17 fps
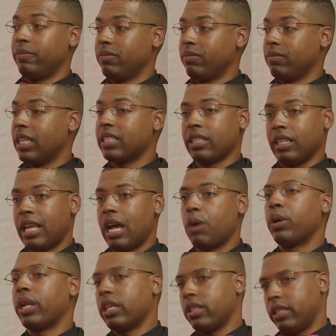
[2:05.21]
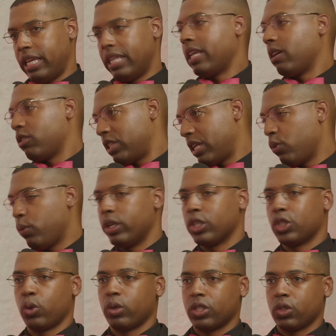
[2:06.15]
huh? It's a lie. Well, they, then they'll say
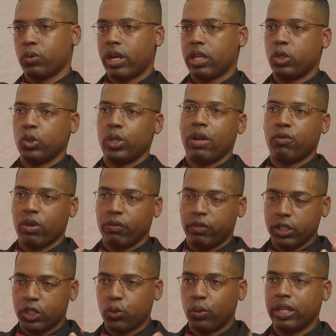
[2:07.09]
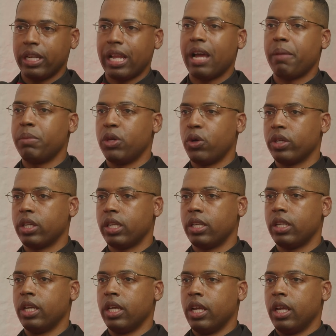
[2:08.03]
resources, right? Because mm-hmm. you have roughly twenty-nine okay.
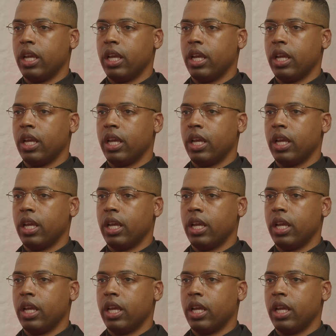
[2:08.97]
million